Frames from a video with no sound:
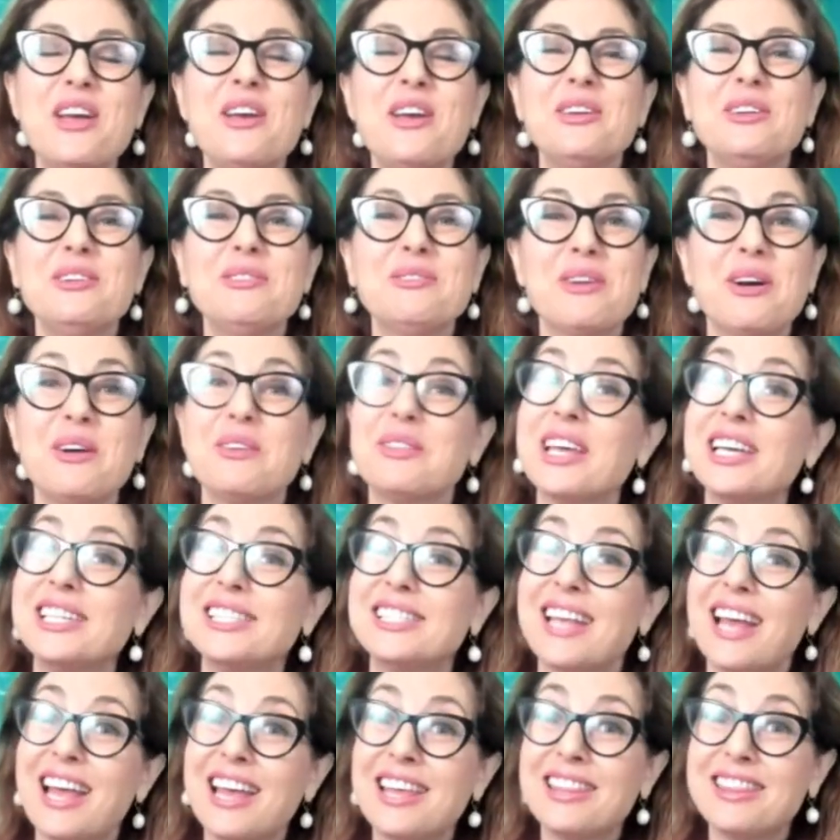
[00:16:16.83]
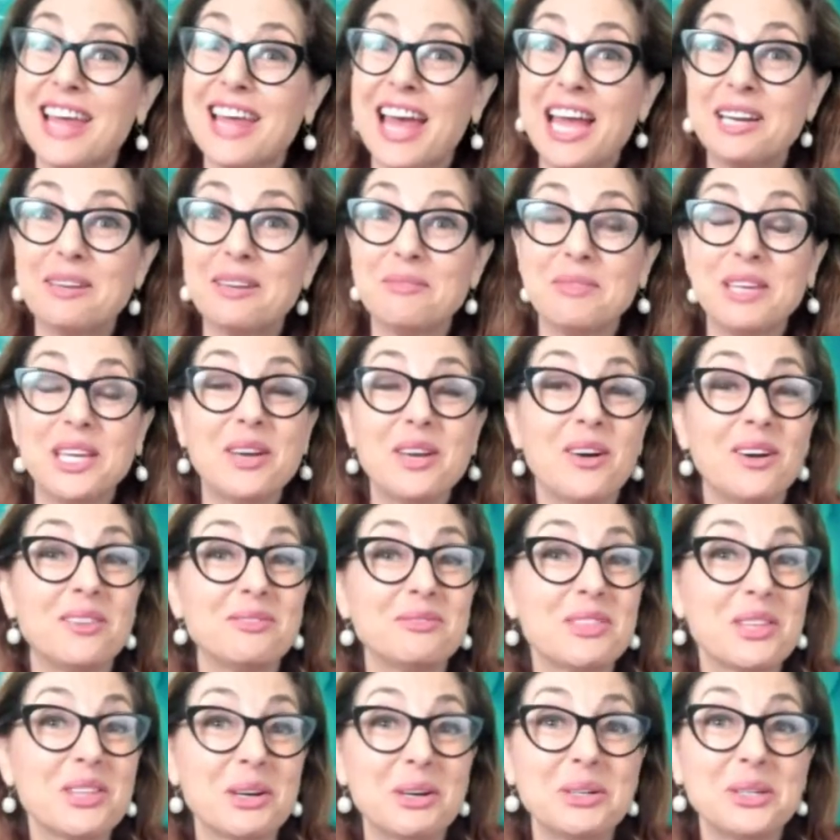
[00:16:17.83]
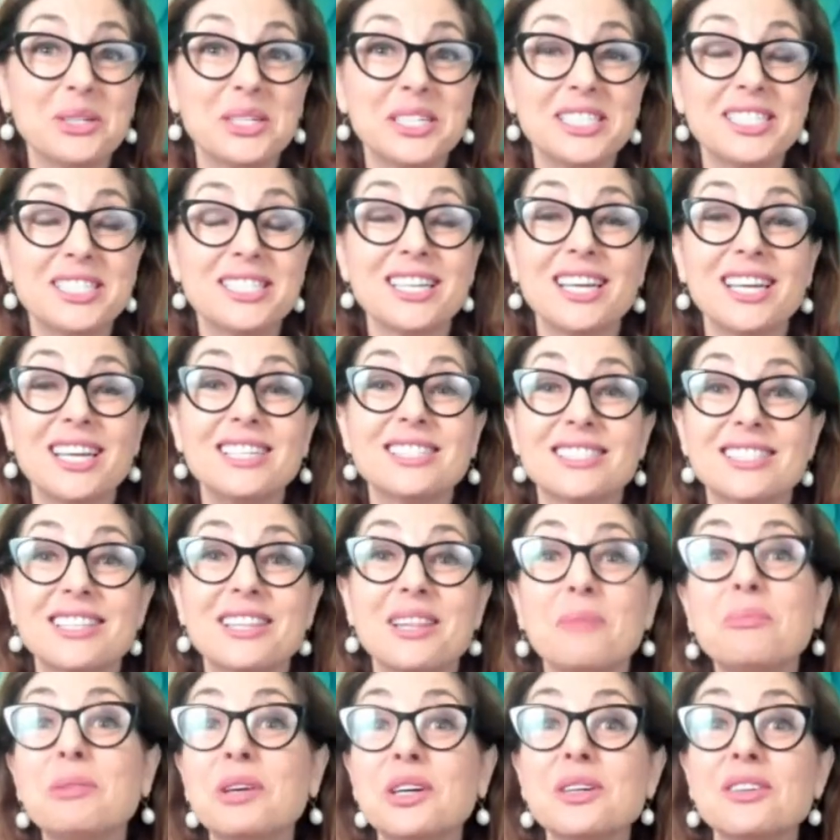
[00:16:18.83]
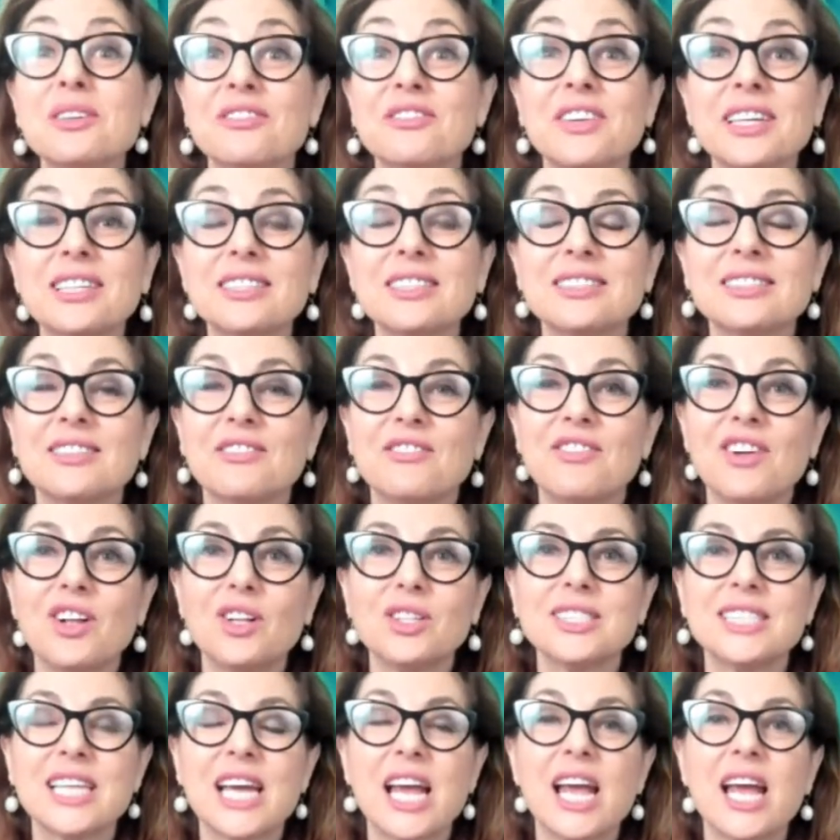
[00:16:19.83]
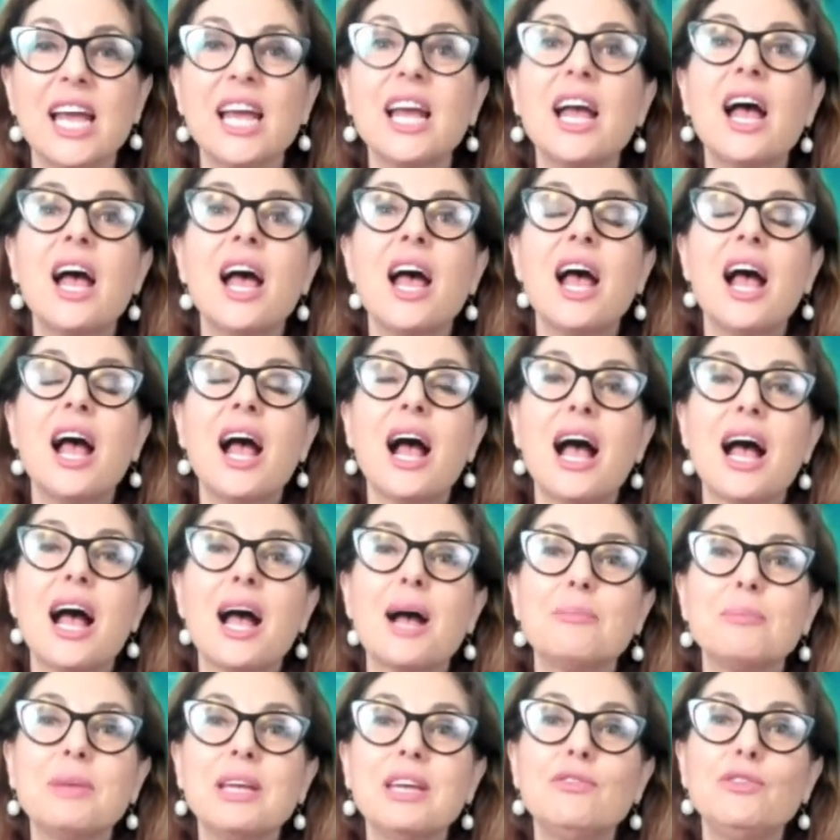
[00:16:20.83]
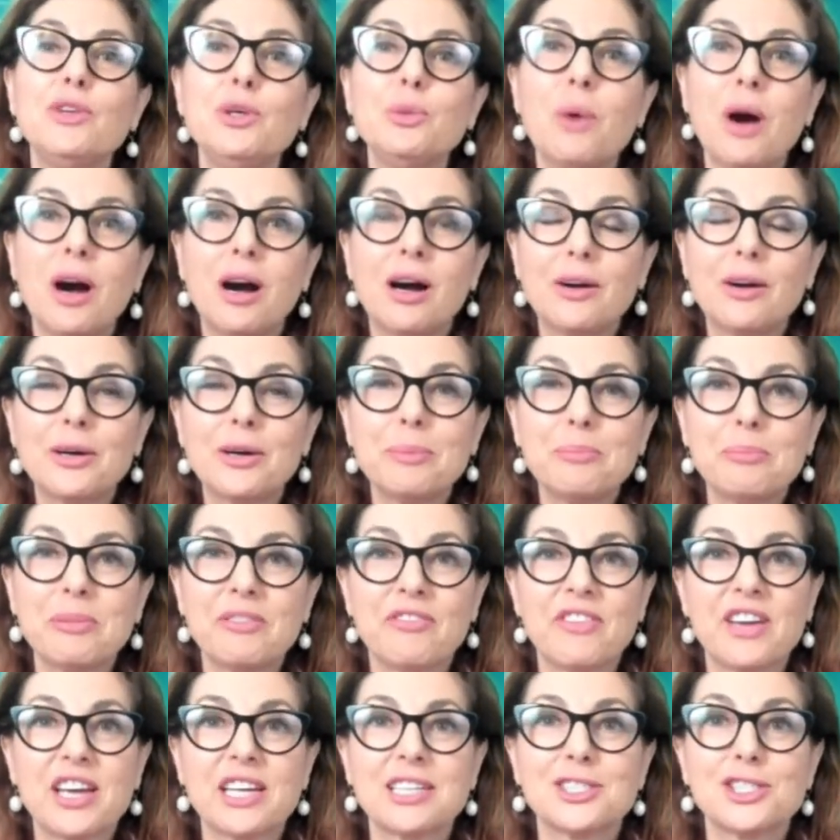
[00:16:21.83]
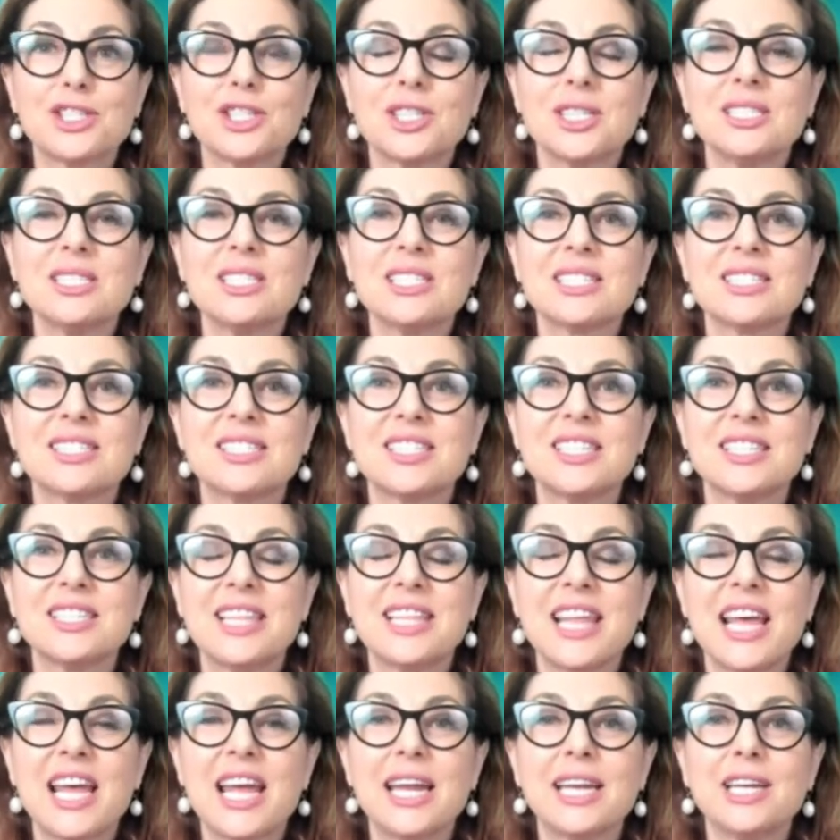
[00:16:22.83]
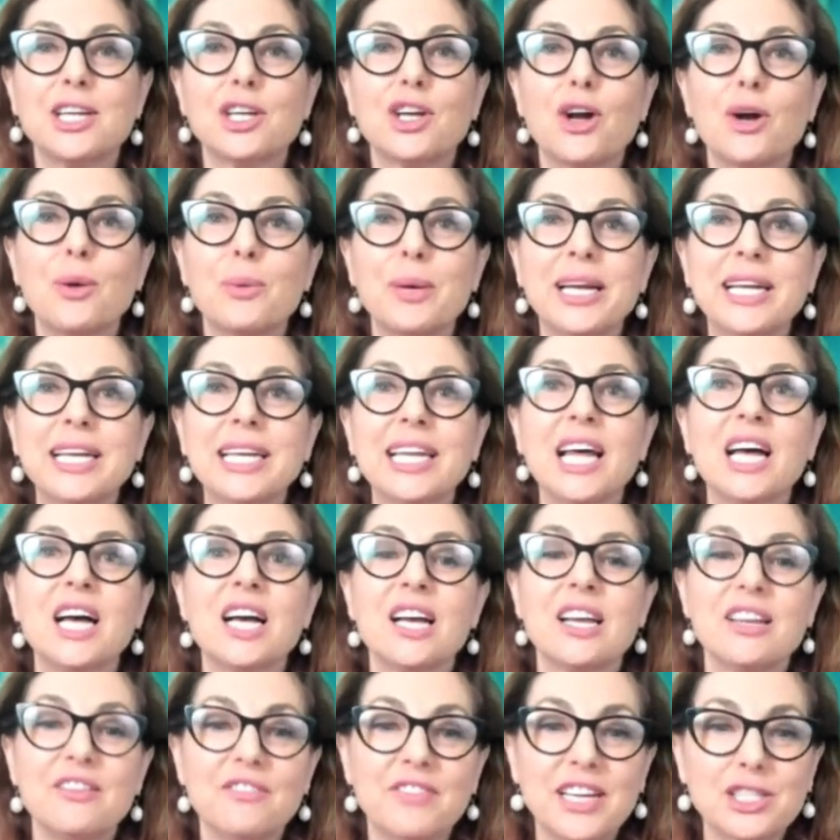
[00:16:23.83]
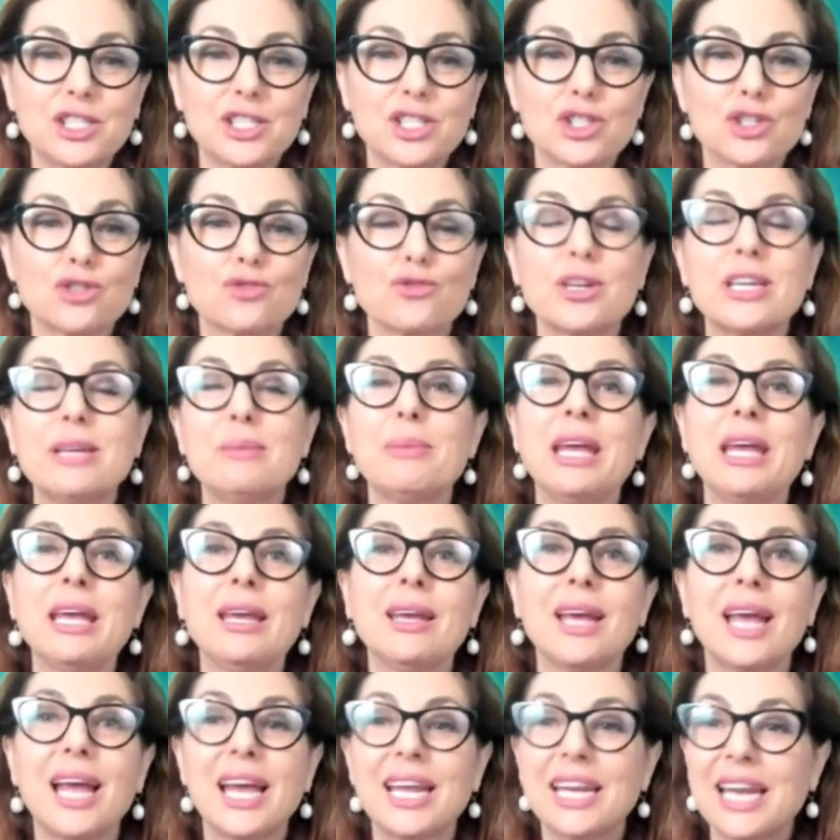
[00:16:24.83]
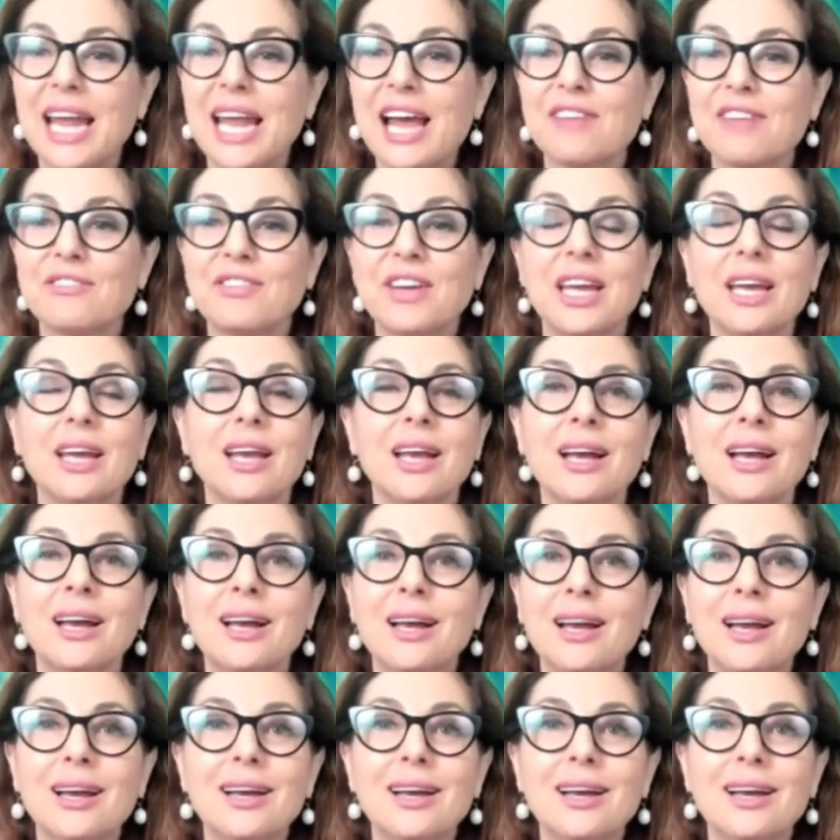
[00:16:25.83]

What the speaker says: You know, they say the enemy of the good is the perfect, Voltaire. If you are a perfectionist, then going live and streaming and having